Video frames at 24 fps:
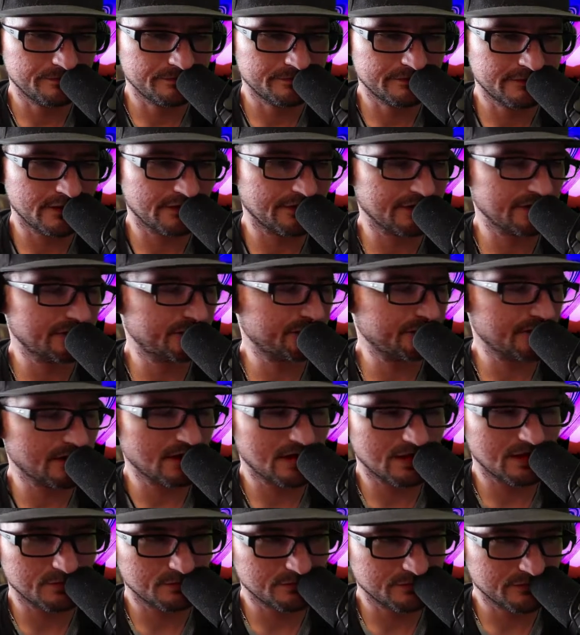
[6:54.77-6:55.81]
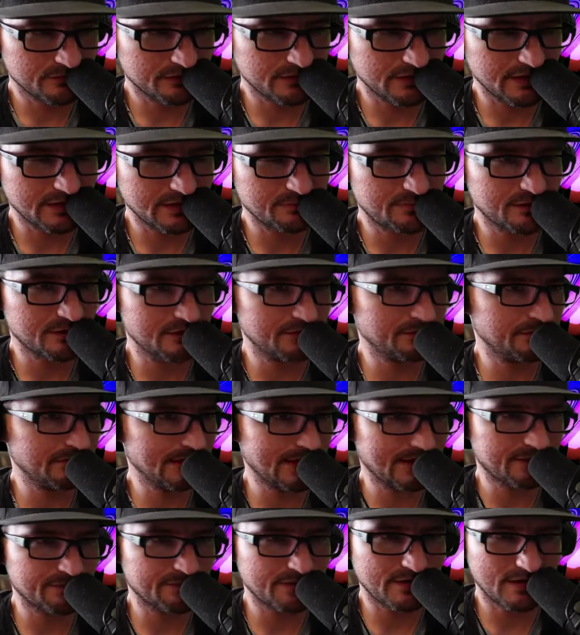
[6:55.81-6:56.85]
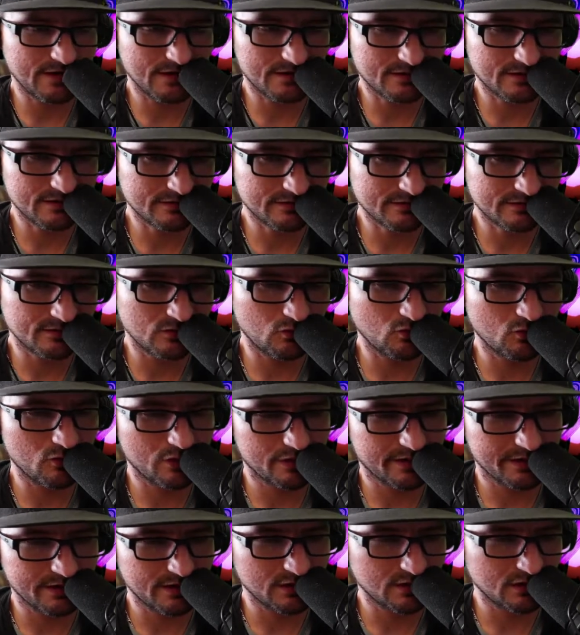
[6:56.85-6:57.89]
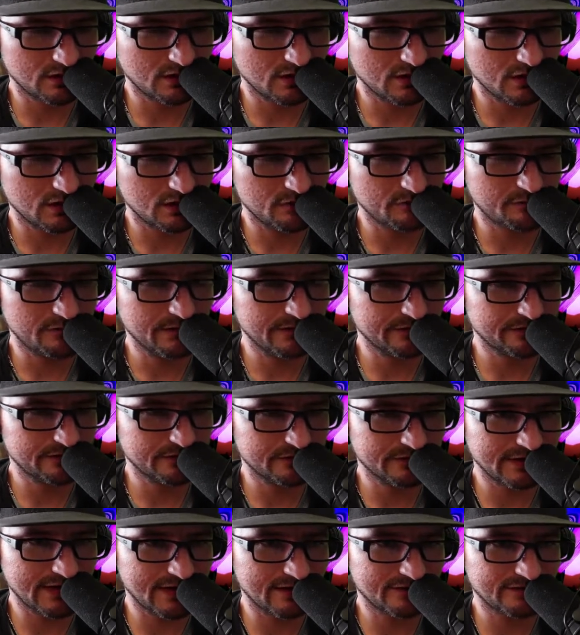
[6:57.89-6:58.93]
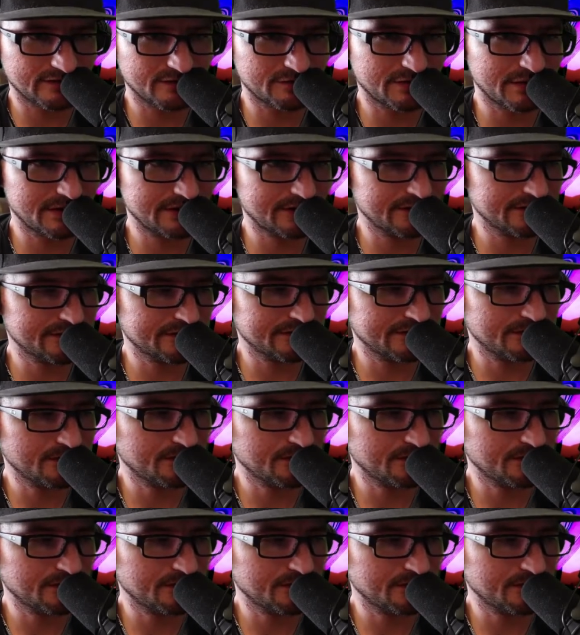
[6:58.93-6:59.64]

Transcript: to these problems and put a black box warning on all benzodiazepines.